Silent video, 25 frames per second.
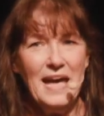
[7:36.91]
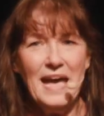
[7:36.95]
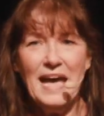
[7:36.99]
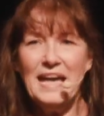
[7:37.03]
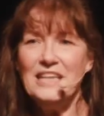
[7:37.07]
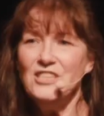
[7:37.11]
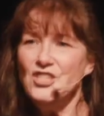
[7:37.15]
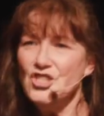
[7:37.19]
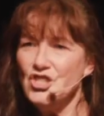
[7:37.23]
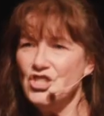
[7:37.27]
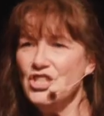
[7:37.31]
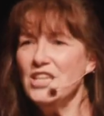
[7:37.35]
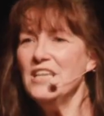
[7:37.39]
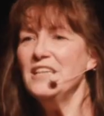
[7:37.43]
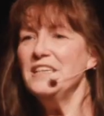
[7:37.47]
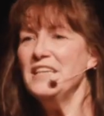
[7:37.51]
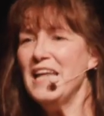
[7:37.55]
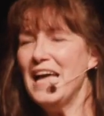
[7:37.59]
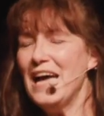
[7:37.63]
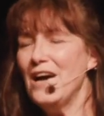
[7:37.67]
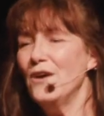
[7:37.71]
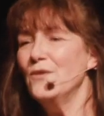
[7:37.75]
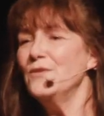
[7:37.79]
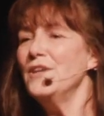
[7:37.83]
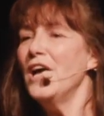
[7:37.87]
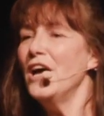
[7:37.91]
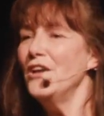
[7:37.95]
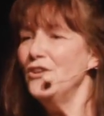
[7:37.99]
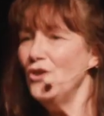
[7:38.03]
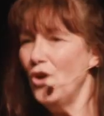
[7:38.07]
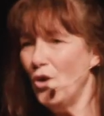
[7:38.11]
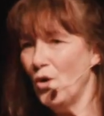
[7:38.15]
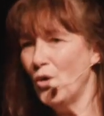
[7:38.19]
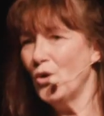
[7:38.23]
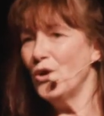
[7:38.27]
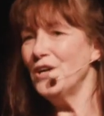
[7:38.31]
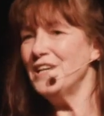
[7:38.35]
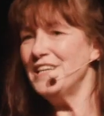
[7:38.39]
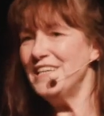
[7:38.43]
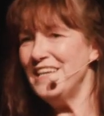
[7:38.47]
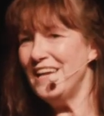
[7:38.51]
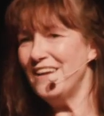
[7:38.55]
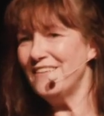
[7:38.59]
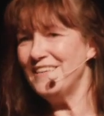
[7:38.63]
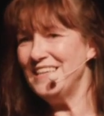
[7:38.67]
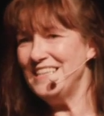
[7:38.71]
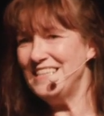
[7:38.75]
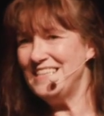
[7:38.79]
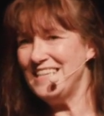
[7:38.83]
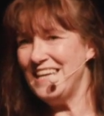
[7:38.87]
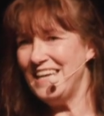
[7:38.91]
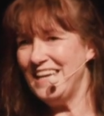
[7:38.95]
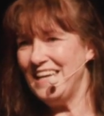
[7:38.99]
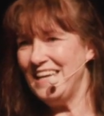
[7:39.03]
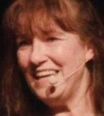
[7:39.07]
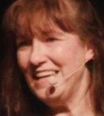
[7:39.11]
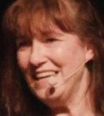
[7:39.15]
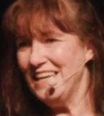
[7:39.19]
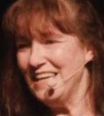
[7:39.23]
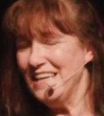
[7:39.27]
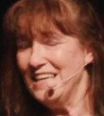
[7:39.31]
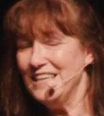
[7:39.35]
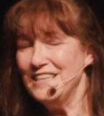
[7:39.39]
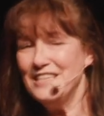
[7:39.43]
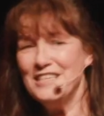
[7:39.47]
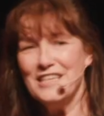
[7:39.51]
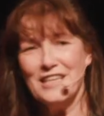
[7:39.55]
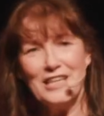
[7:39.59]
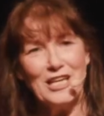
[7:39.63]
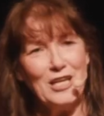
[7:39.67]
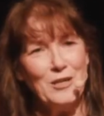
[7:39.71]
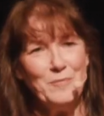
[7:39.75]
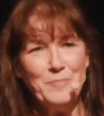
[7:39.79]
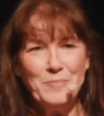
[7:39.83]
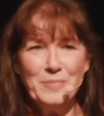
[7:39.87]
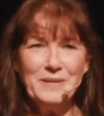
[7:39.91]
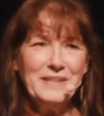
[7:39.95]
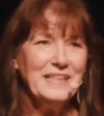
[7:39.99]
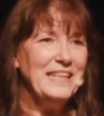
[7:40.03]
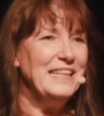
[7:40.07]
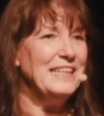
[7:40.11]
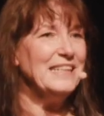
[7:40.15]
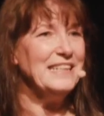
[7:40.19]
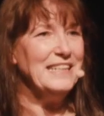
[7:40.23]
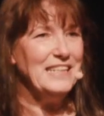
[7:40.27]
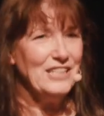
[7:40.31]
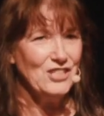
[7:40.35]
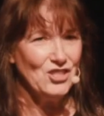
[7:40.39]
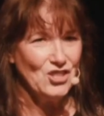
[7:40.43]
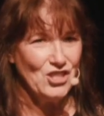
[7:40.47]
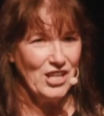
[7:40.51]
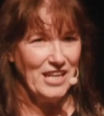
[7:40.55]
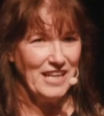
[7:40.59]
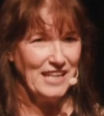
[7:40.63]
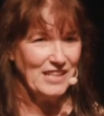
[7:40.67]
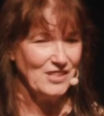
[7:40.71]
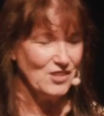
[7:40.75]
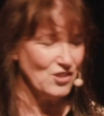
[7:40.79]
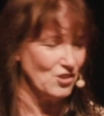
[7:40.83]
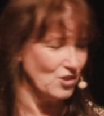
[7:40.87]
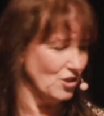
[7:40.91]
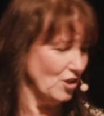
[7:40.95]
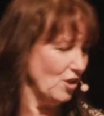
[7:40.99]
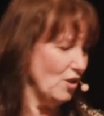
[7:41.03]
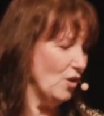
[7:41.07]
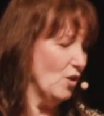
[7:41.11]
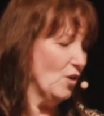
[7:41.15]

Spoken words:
And she allowed an ordinary day to completely change